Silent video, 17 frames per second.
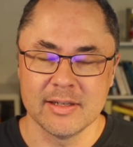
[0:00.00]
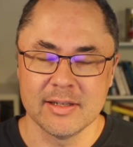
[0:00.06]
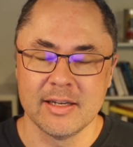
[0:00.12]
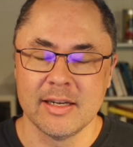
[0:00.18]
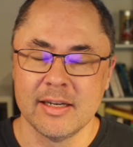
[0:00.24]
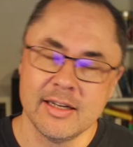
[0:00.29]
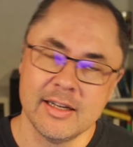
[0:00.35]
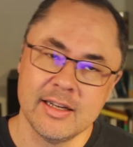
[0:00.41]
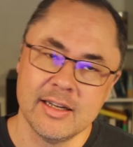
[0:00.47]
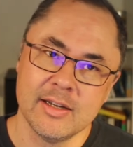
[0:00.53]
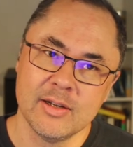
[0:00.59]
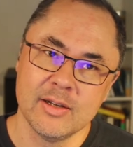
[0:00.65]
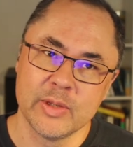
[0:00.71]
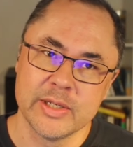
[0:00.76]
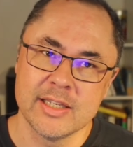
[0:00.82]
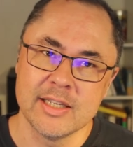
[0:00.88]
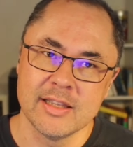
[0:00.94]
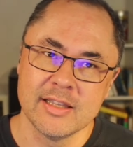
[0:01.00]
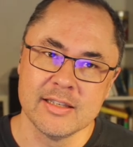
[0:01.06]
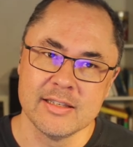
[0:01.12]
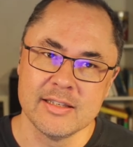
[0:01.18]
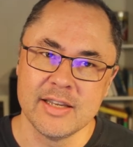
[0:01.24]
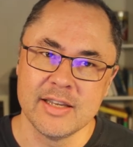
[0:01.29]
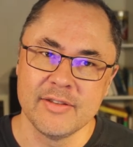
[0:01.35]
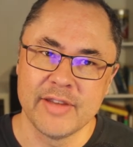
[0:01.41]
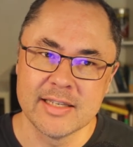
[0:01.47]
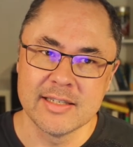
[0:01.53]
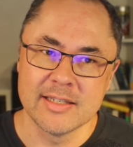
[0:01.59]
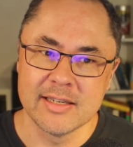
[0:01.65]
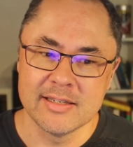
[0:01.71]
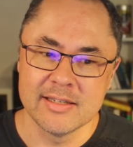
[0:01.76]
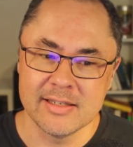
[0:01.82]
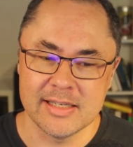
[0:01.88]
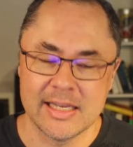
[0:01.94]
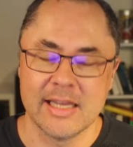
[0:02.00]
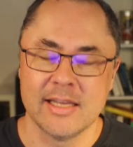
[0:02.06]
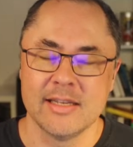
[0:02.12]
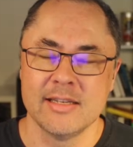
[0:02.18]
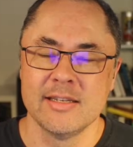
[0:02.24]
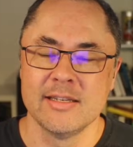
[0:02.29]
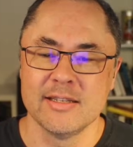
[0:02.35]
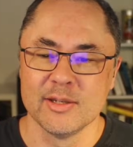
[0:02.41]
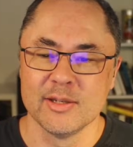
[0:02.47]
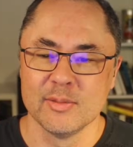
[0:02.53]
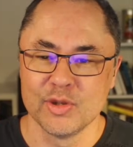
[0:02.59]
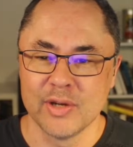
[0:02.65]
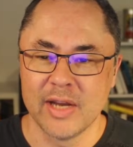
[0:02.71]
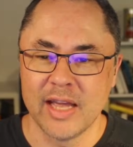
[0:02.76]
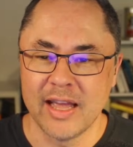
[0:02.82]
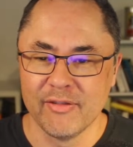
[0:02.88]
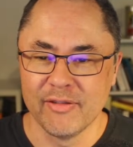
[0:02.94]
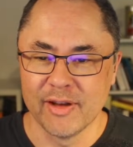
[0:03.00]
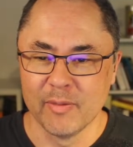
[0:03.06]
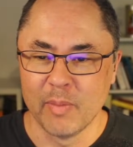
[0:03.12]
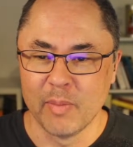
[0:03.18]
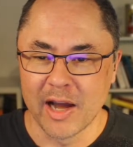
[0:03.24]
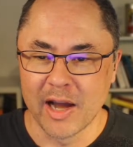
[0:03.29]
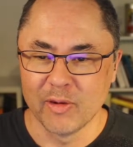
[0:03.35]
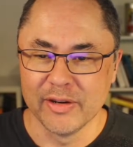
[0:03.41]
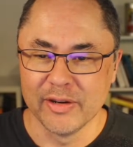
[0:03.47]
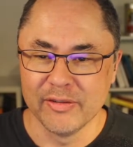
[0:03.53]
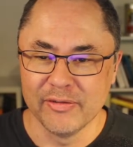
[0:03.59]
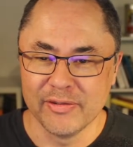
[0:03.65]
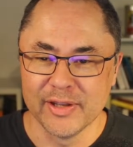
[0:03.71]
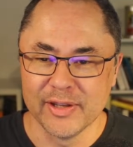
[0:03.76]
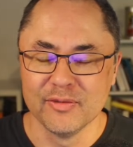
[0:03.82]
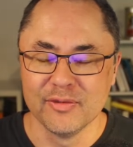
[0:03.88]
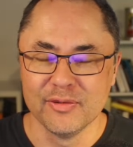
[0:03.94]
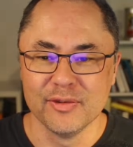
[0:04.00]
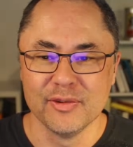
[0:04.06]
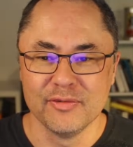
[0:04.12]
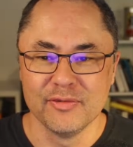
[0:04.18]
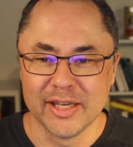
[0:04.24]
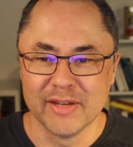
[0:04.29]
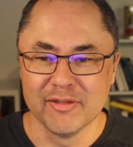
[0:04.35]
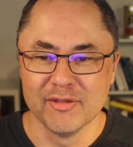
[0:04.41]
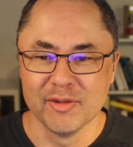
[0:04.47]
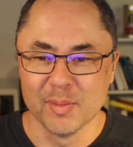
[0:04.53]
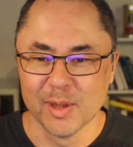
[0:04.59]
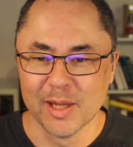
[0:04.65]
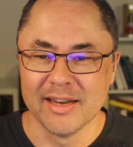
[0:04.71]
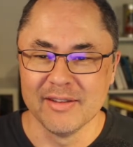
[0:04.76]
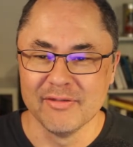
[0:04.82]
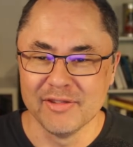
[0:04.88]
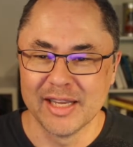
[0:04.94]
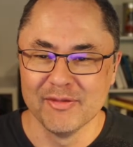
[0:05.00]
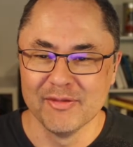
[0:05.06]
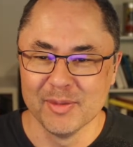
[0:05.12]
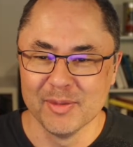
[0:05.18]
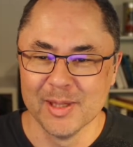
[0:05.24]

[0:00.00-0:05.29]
the CVSS system should have a binary field for forgivable, unforgivable.